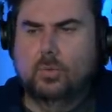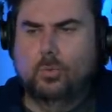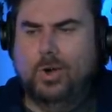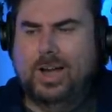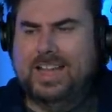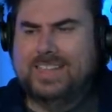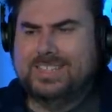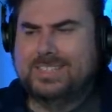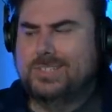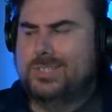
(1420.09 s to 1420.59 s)

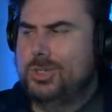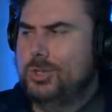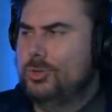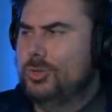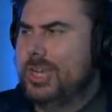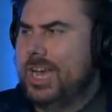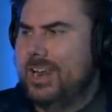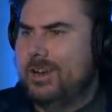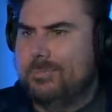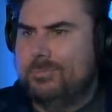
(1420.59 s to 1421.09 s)
why's this
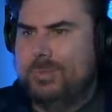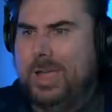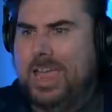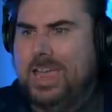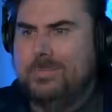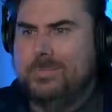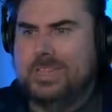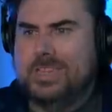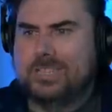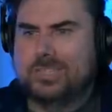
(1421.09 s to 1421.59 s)
dude got a
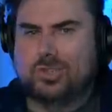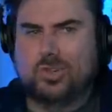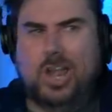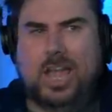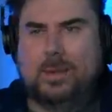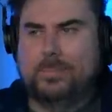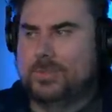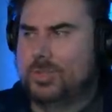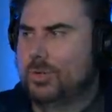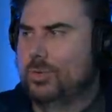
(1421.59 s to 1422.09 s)
baby
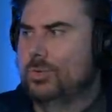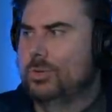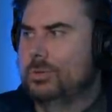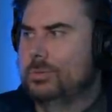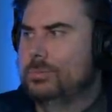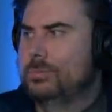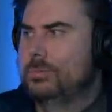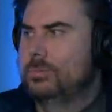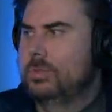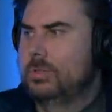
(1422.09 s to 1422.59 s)
strapped to
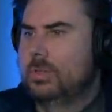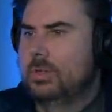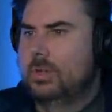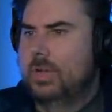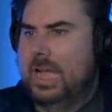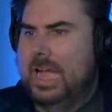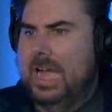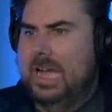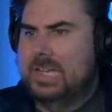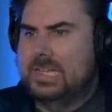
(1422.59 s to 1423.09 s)
him?
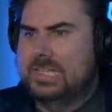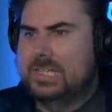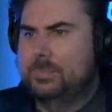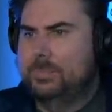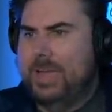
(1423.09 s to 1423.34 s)
How's the